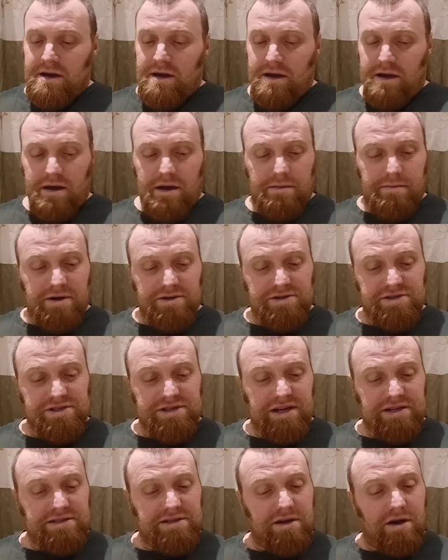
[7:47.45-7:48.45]
Master of
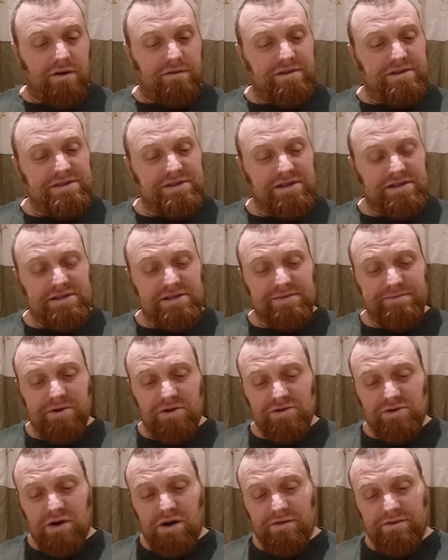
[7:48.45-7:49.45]
Sanctity oversees the
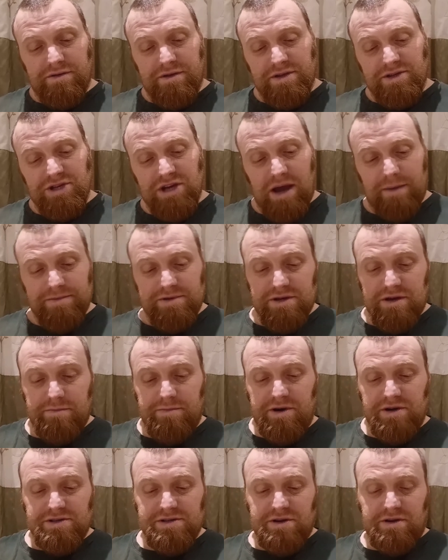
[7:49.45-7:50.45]
spiritual health of the chapter
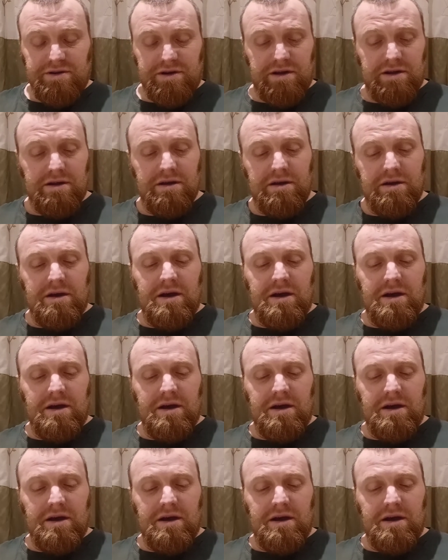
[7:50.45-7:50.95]
by assigning